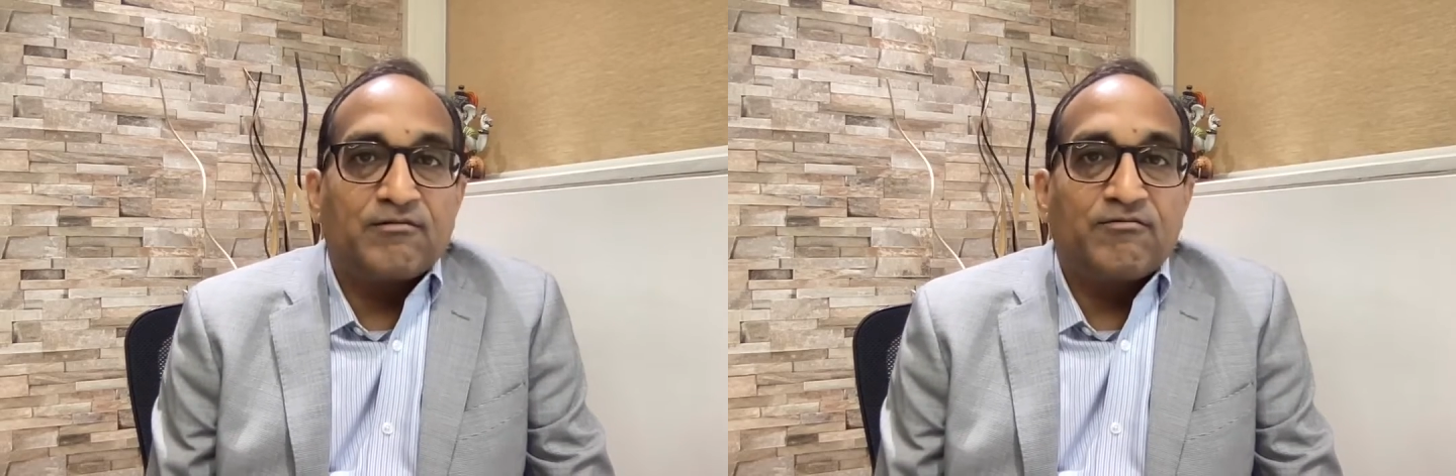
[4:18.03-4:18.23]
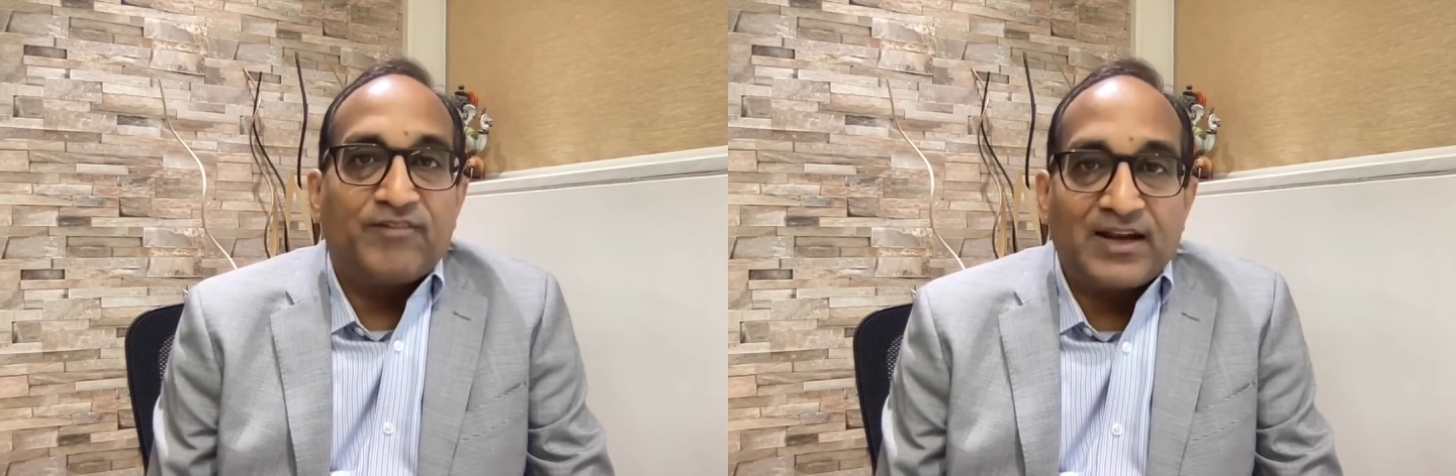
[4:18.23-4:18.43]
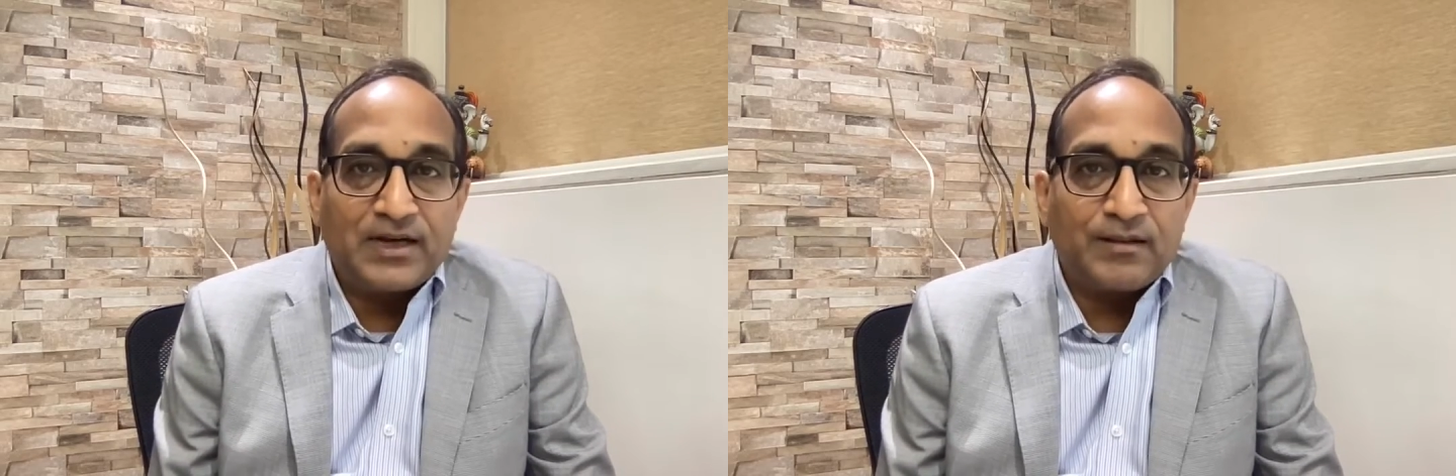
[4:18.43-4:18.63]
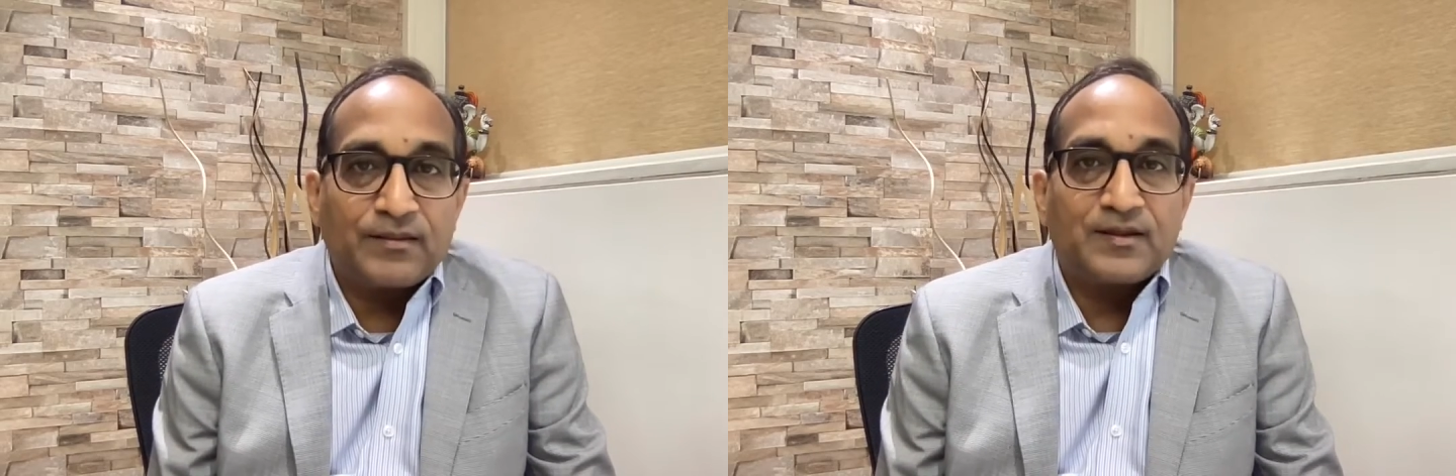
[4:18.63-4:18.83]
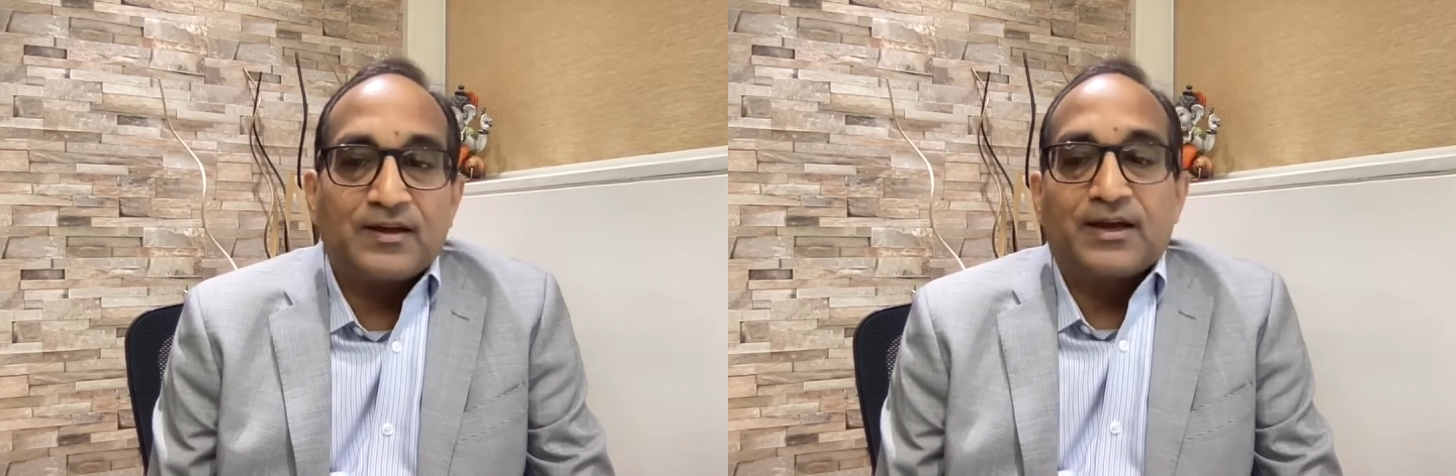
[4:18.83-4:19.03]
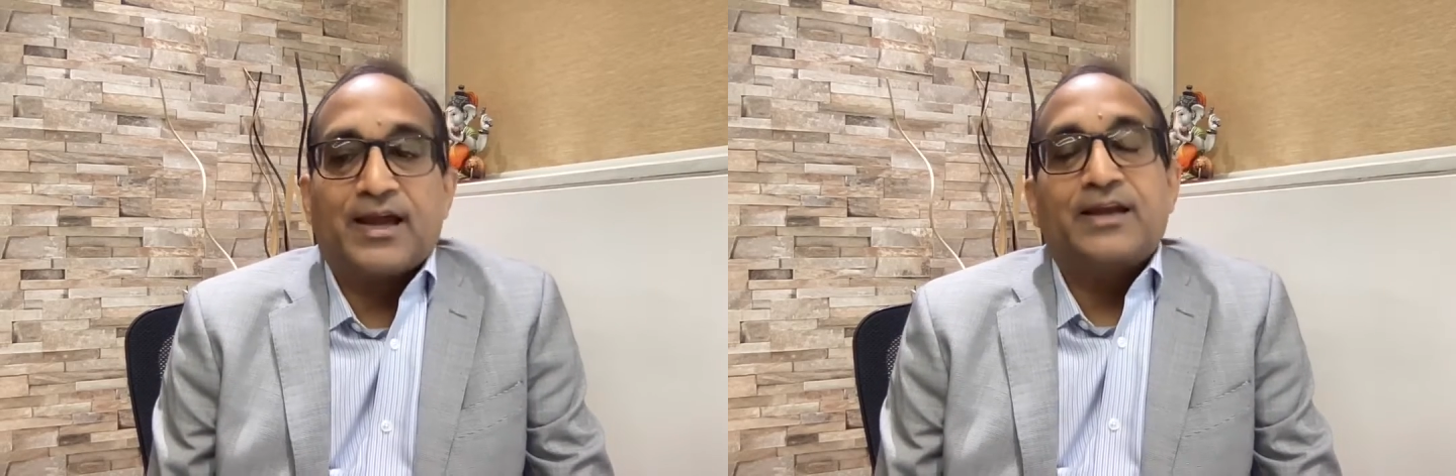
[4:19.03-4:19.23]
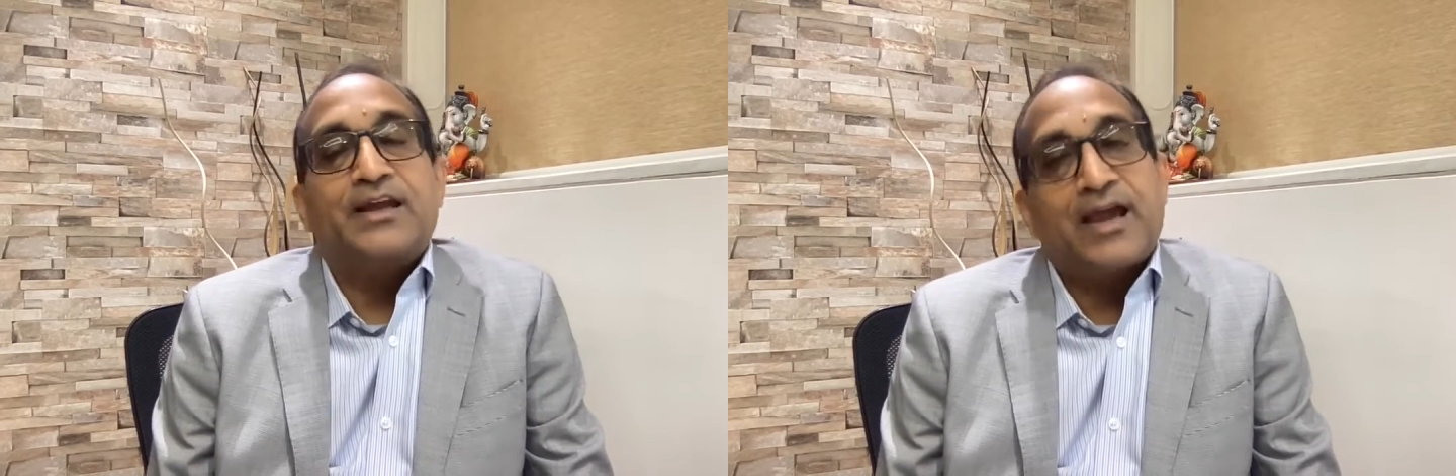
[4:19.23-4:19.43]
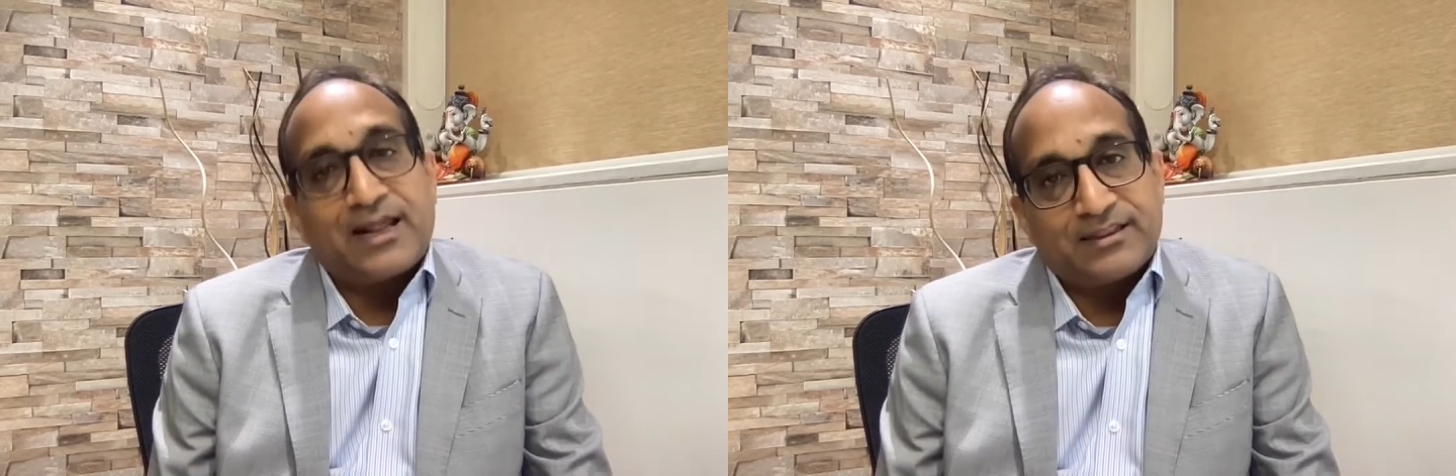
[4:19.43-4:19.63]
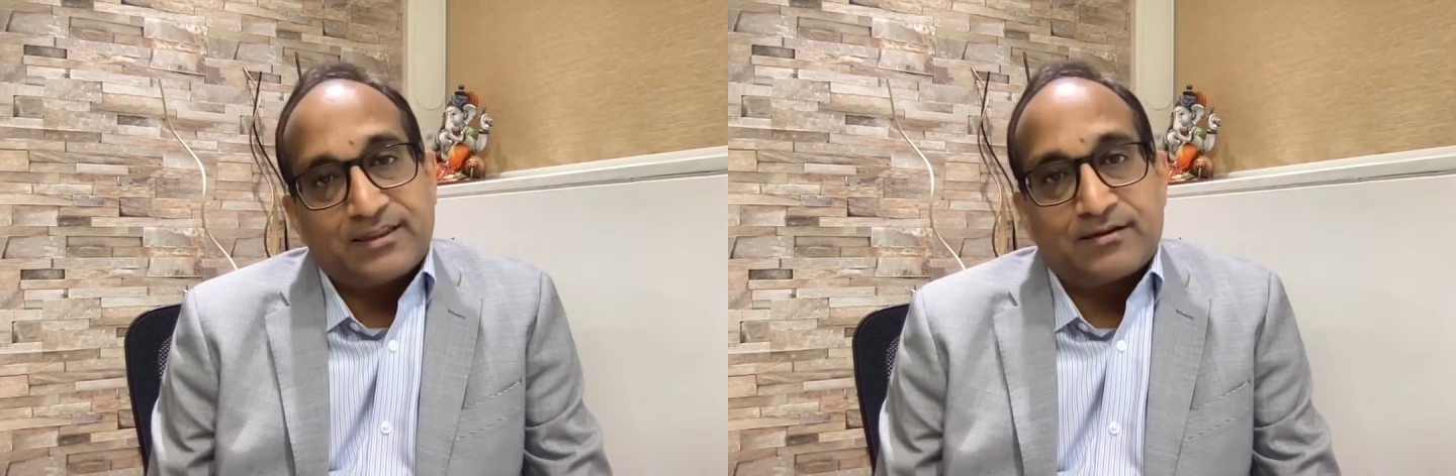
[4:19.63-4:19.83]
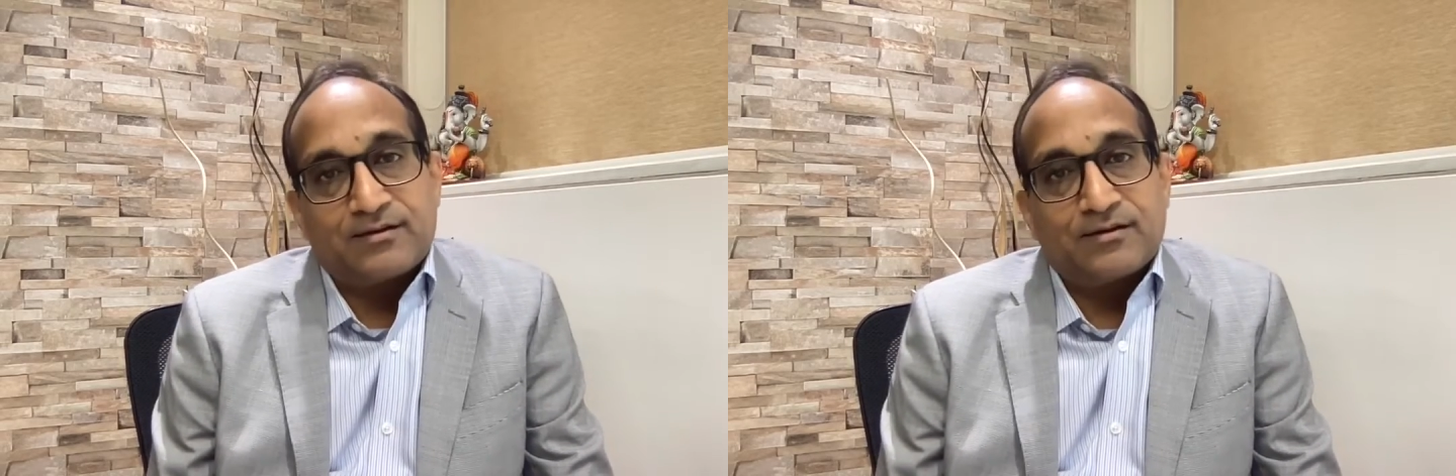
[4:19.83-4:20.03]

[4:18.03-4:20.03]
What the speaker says: wellness and health.